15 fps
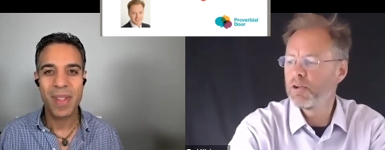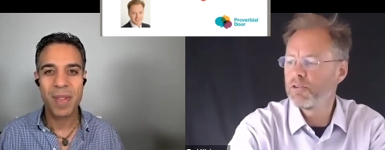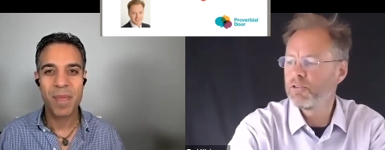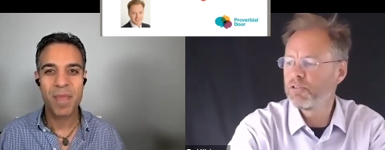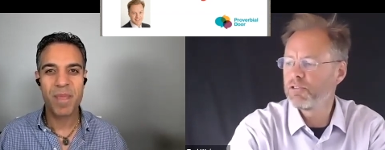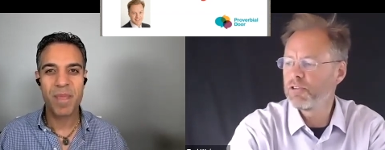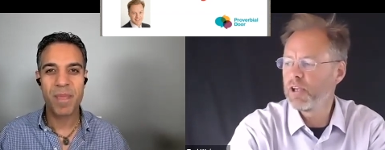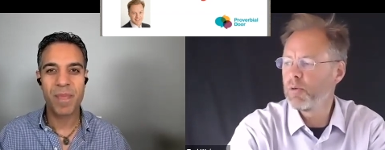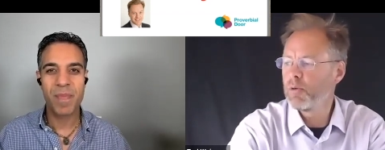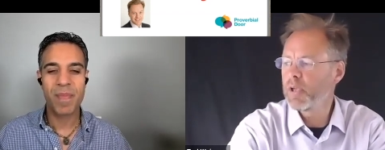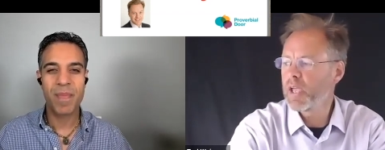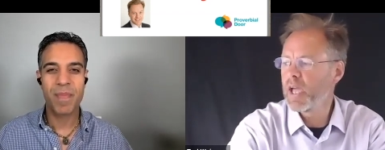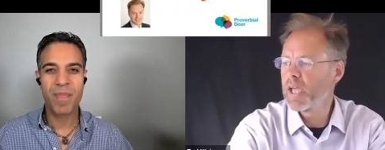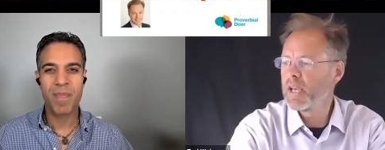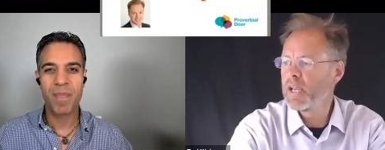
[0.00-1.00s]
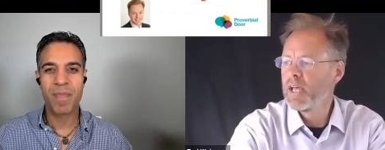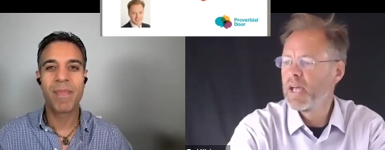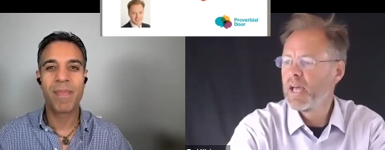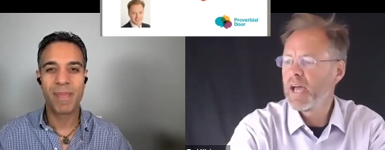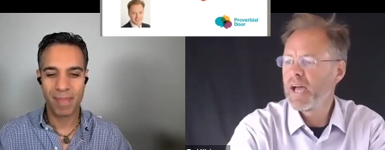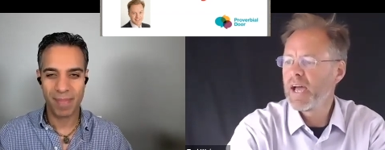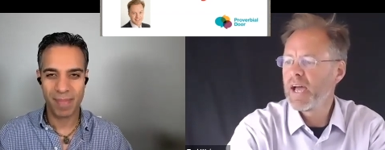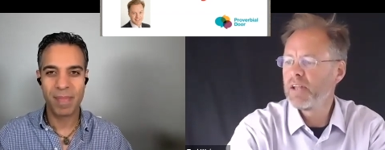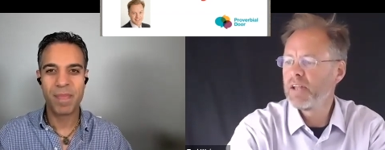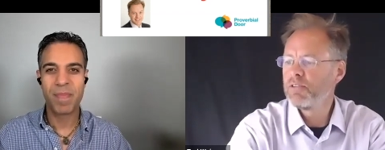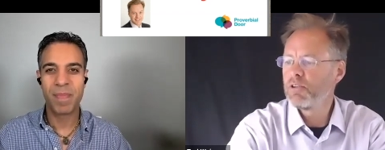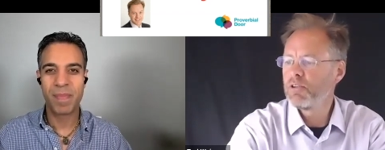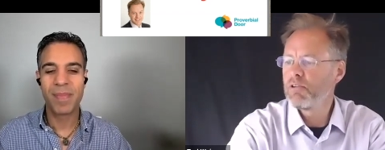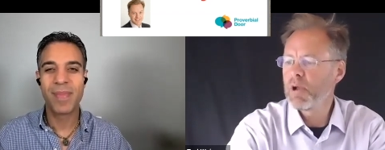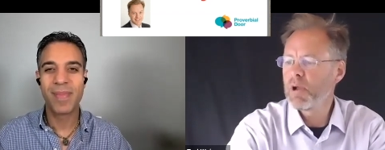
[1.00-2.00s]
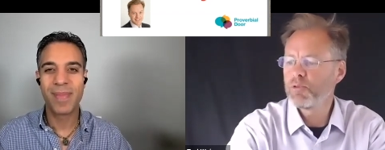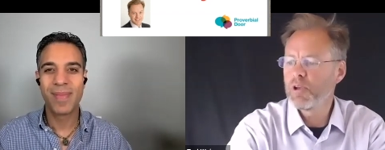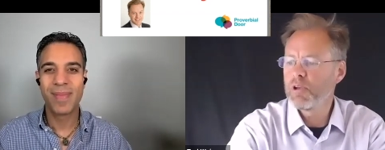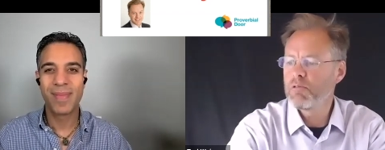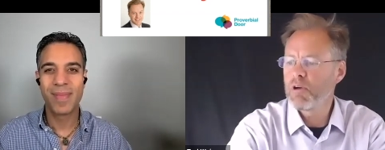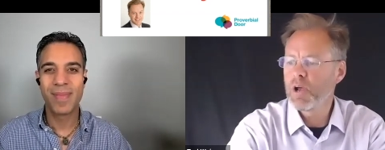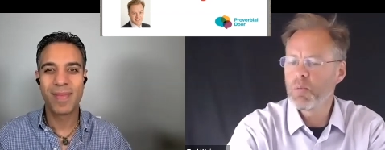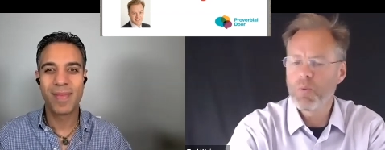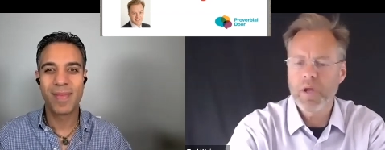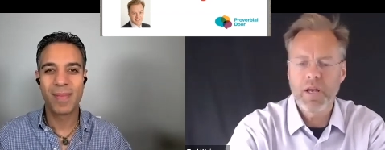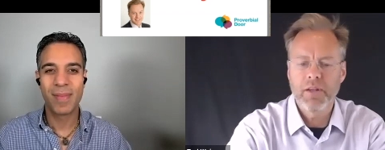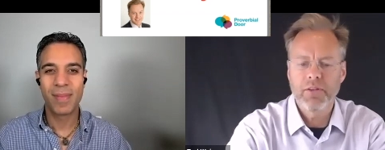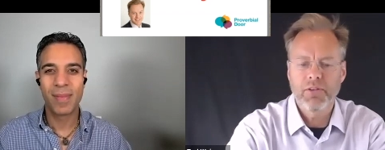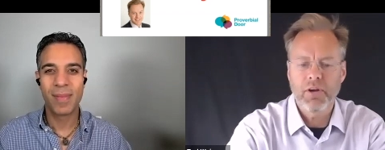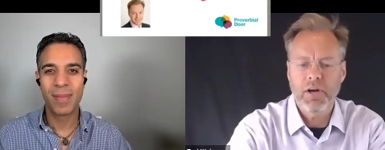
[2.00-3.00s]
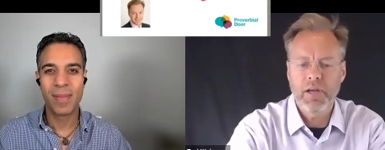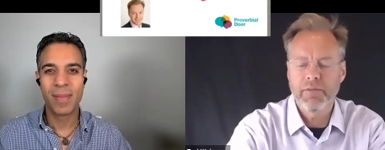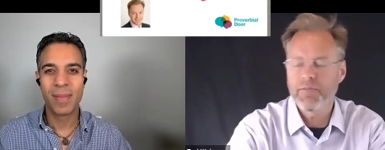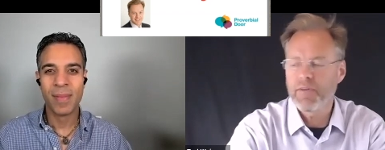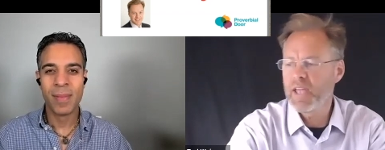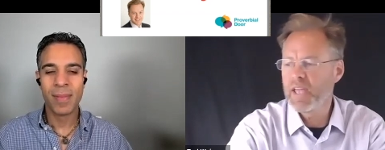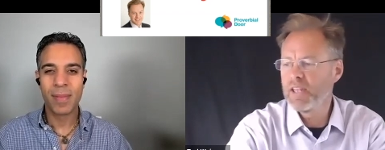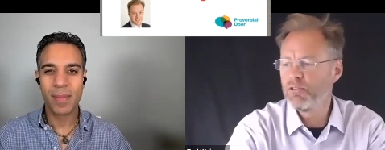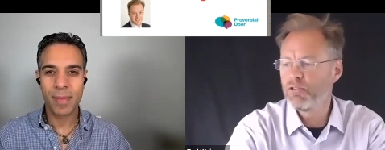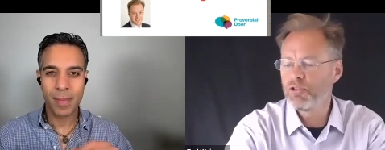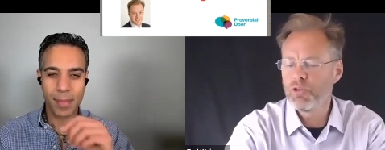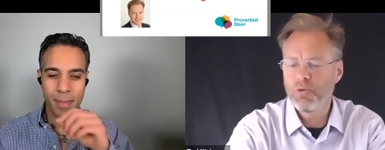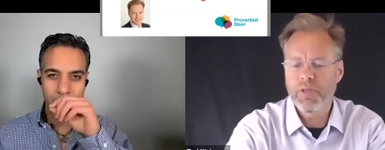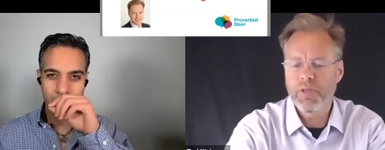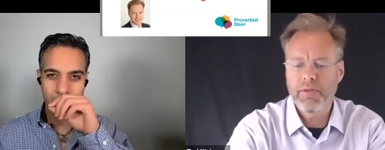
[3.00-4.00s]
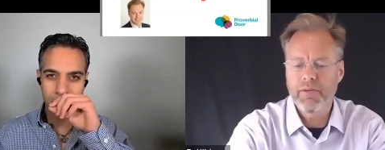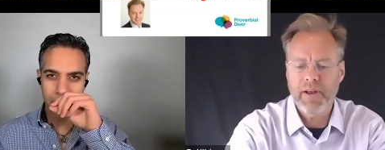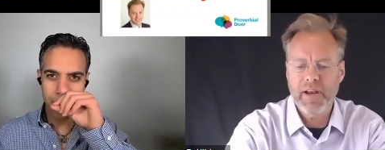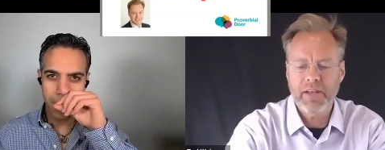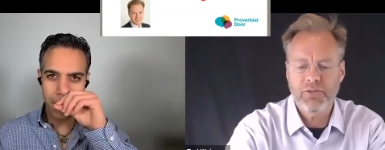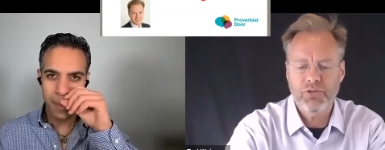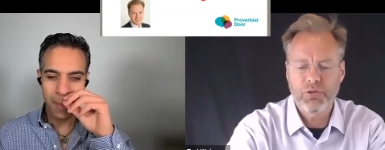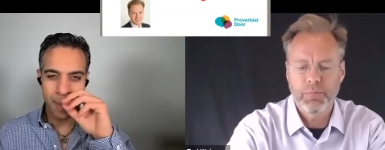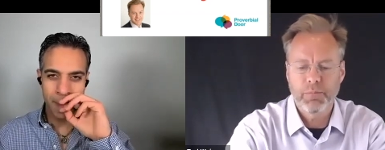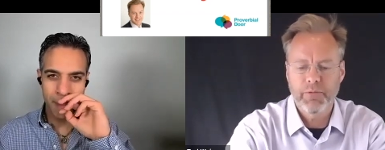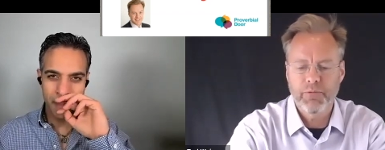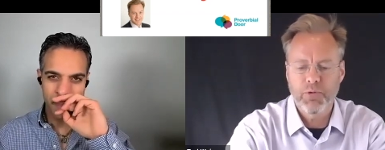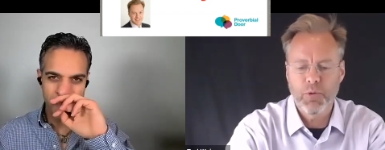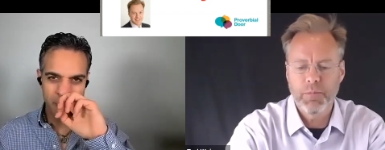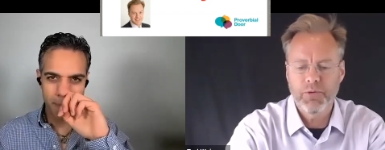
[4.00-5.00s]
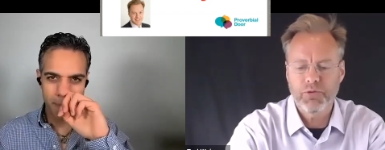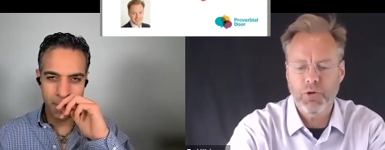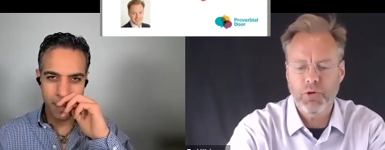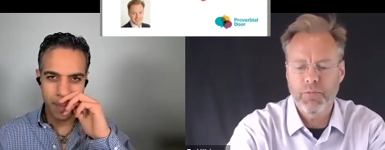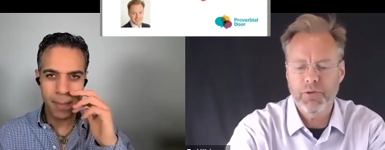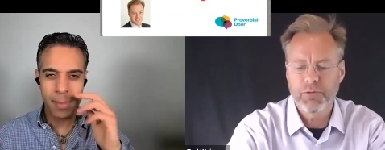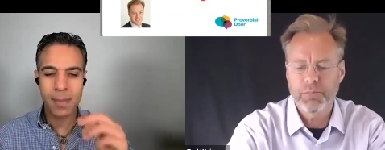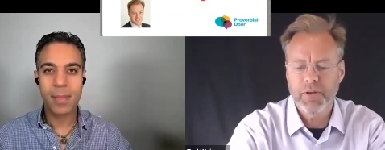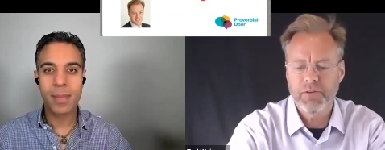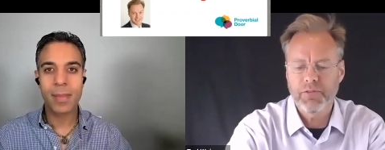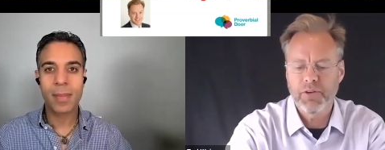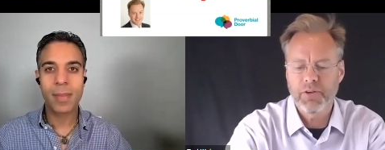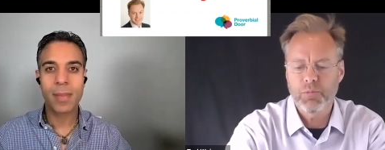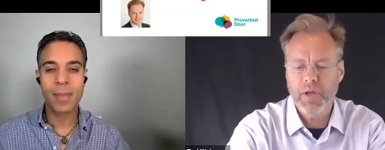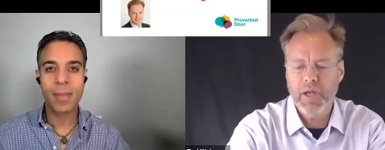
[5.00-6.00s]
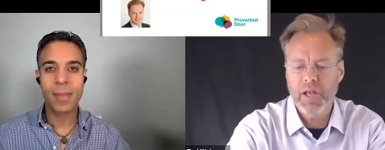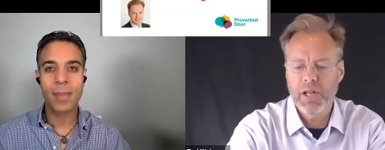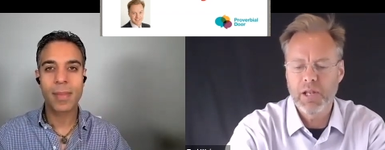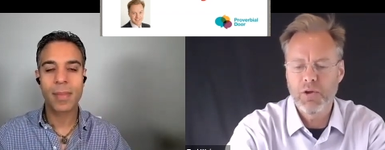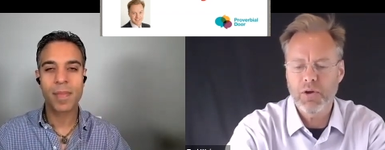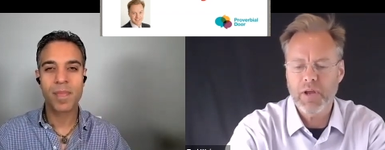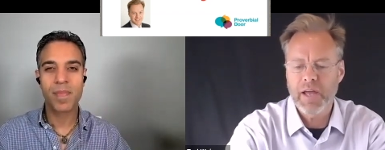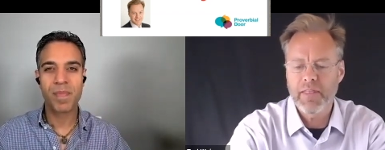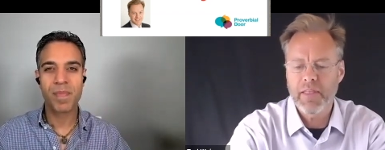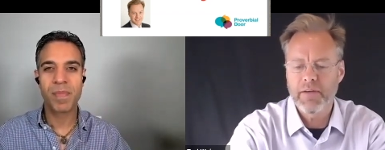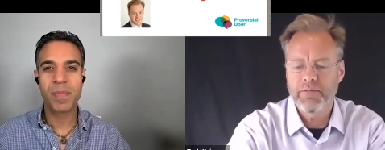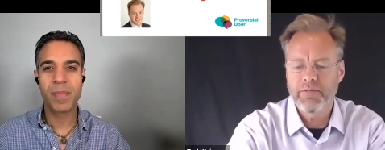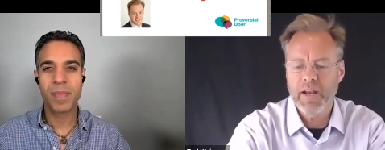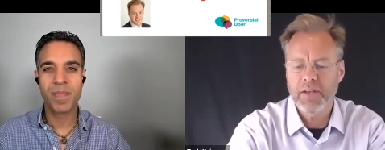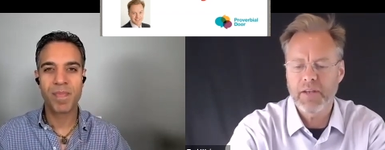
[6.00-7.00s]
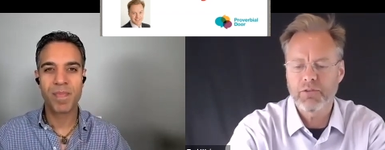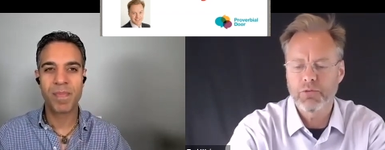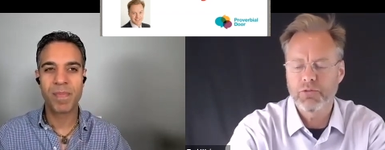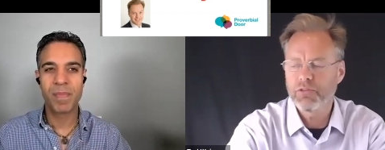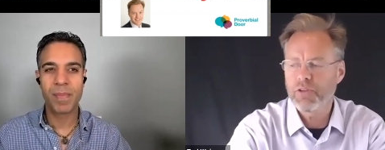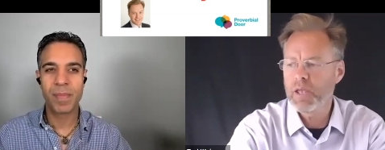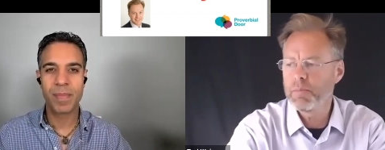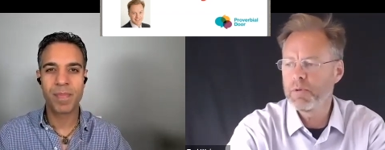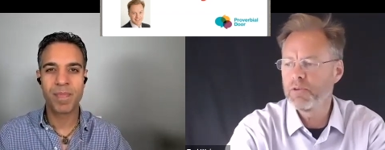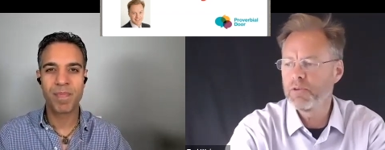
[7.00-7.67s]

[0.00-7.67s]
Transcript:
Speaker 1: to see you again. And you're absolutely right. We're going to dive into the financial performance of this business. We're going to look at their financial statements,